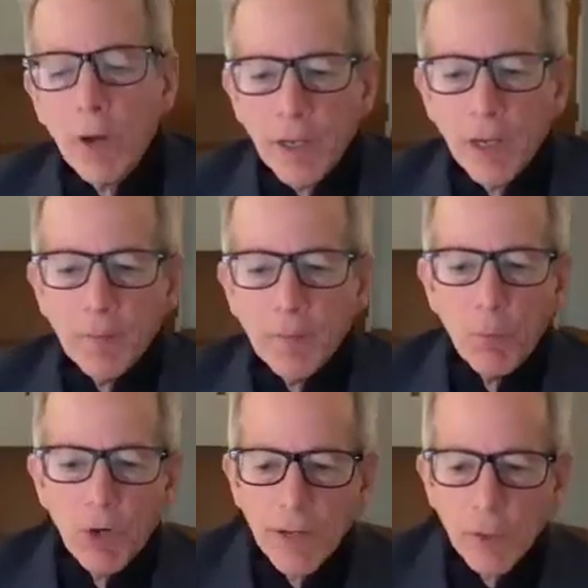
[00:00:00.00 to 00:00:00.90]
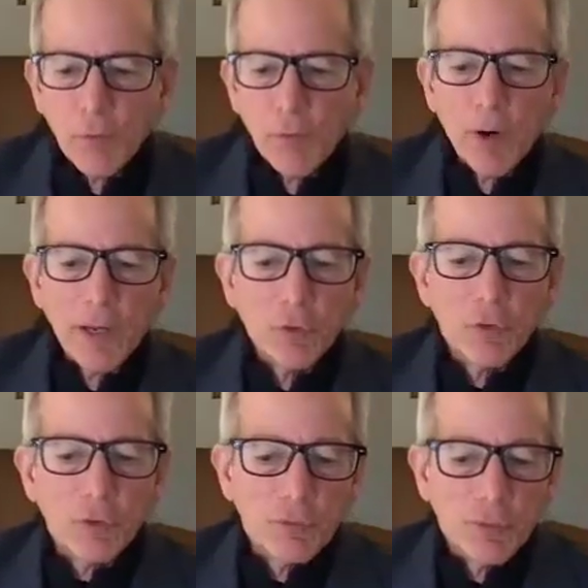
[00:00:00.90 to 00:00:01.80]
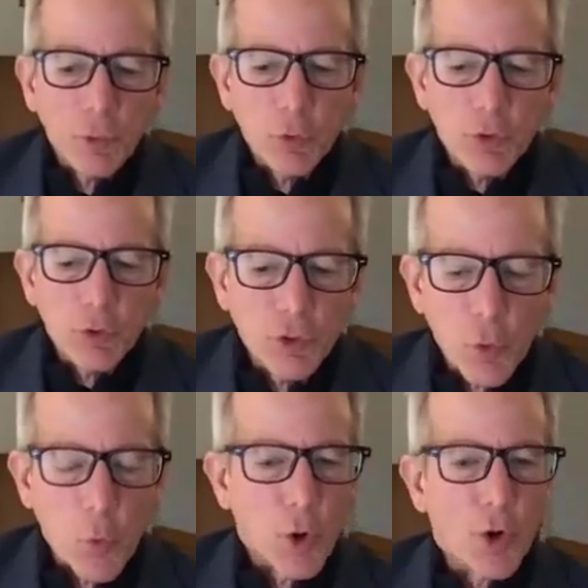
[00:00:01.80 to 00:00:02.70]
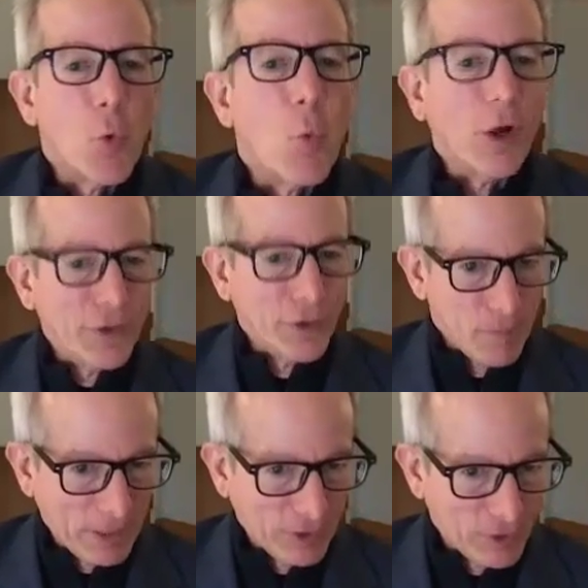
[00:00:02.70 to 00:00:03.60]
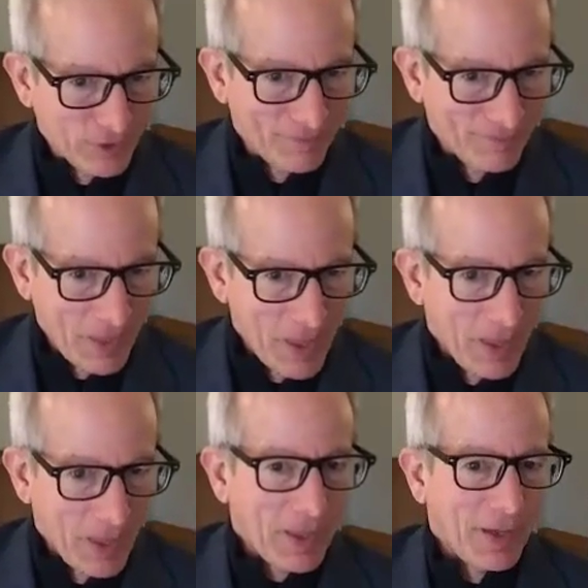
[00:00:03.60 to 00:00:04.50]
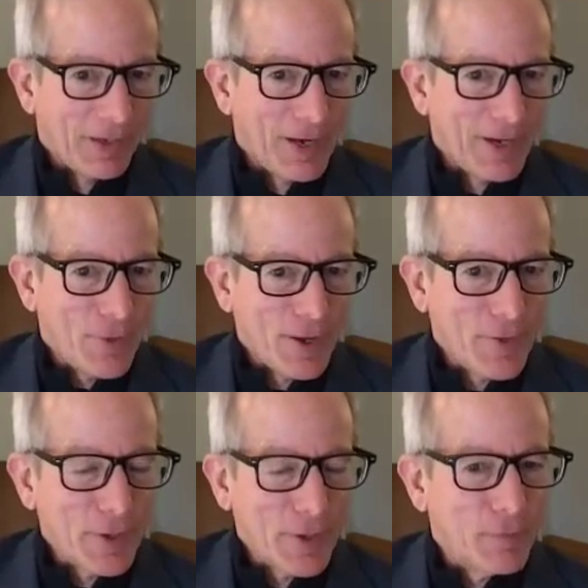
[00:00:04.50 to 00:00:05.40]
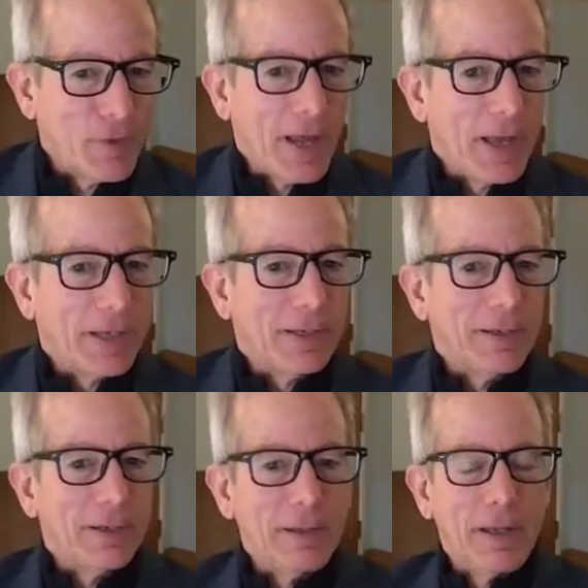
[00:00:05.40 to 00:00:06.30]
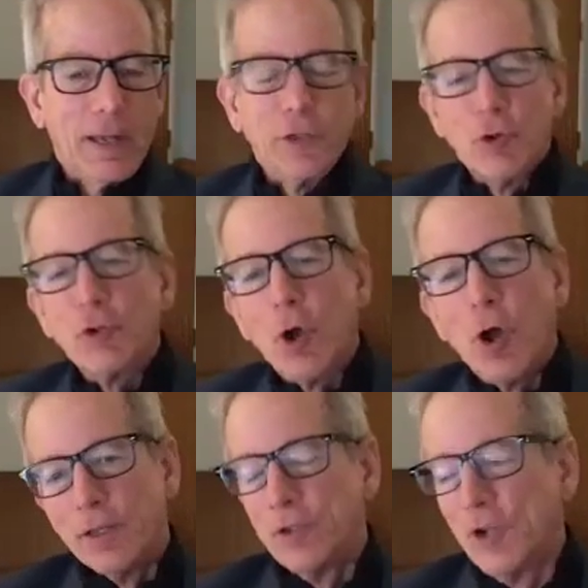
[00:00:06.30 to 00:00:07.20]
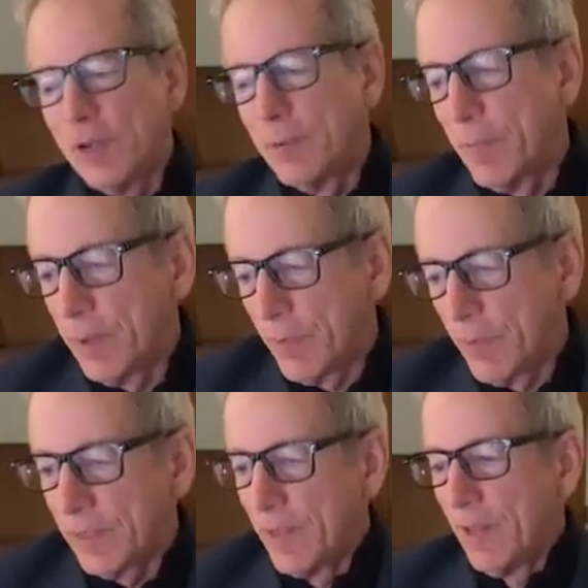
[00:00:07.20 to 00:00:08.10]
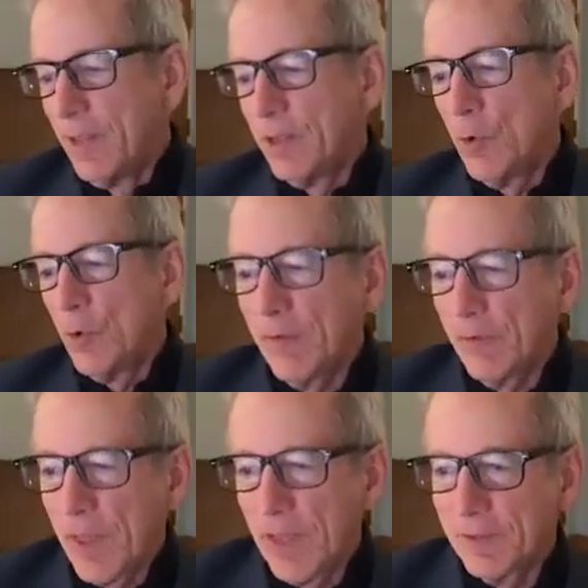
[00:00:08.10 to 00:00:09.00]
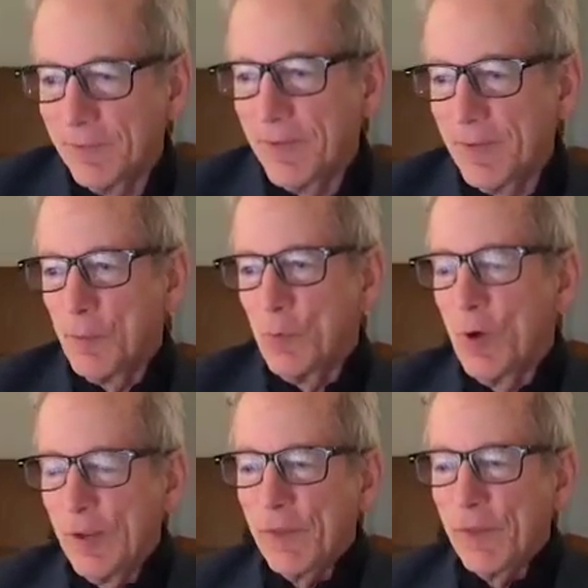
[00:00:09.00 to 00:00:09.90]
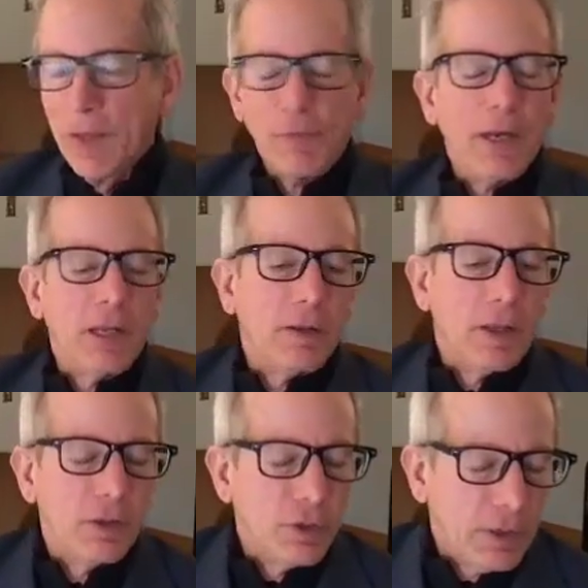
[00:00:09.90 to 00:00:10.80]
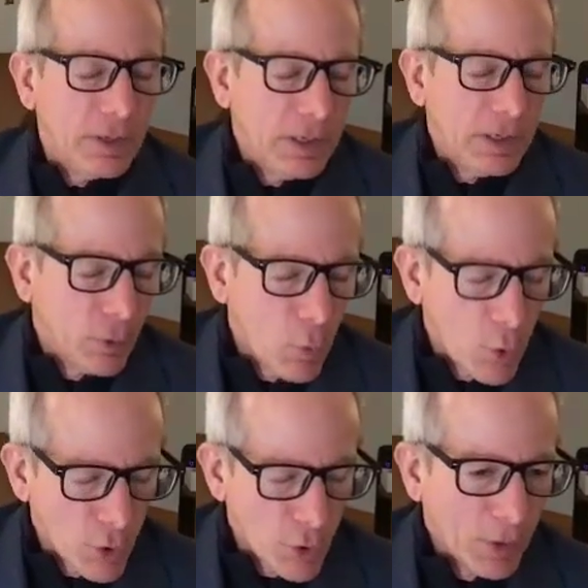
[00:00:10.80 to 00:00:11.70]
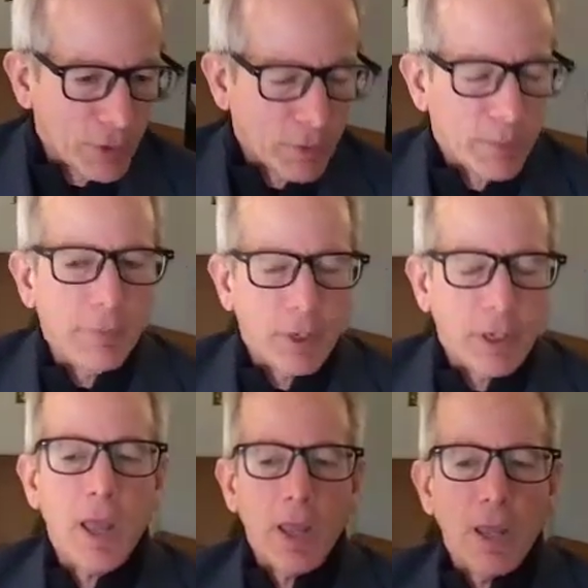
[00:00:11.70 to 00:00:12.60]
of my good friends uses the word wonderment, and I think of that as you're talking, John, that you have that, if that isn't even a word, wonderment, but